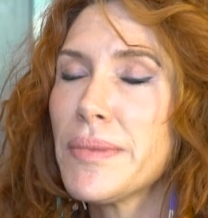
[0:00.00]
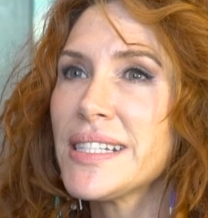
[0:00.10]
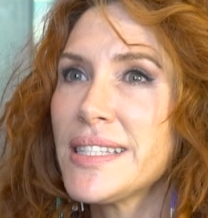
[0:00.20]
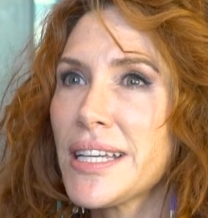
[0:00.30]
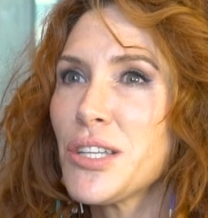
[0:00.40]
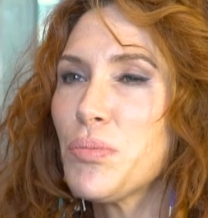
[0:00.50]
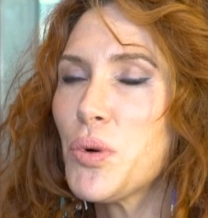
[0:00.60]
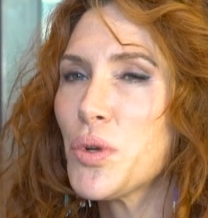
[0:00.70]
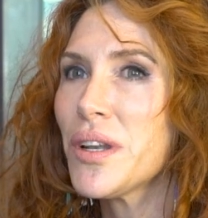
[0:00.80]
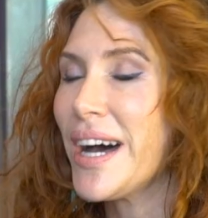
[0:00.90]
second
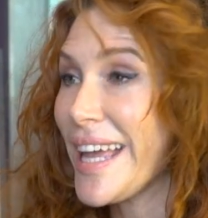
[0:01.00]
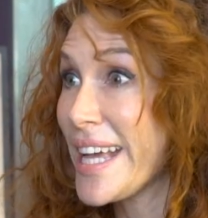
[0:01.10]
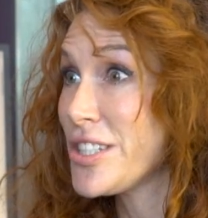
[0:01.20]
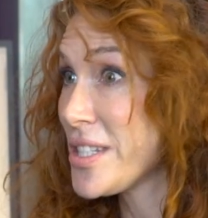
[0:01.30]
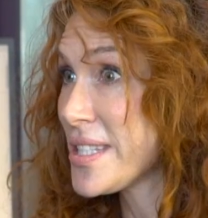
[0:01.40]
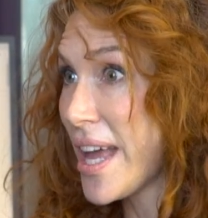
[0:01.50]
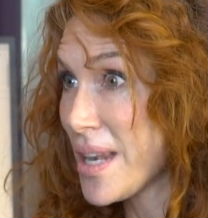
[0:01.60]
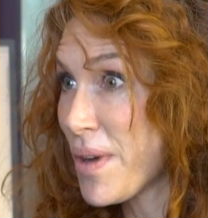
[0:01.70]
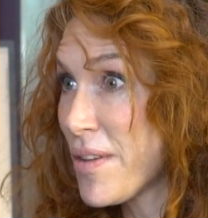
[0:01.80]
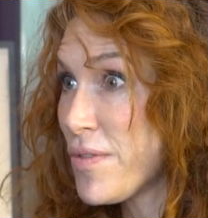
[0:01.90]
born. I had just
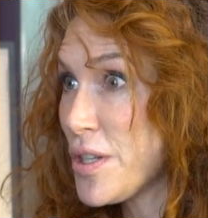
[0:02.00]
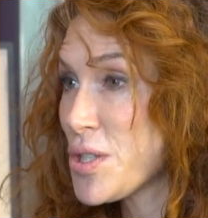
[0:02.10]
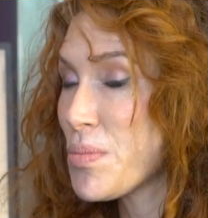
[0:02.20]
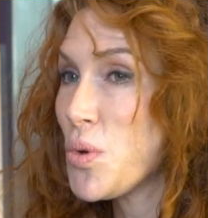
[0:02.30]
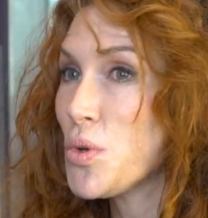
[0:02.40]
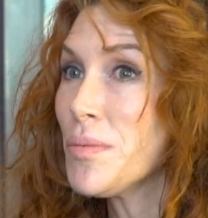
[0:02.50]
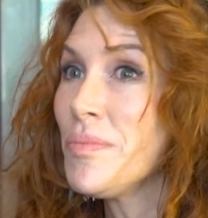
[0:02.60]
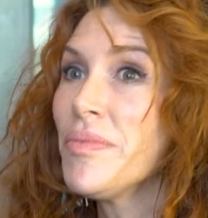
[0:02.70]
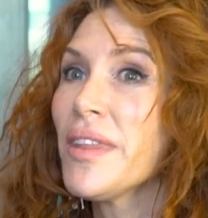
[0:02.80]
had my firstborn.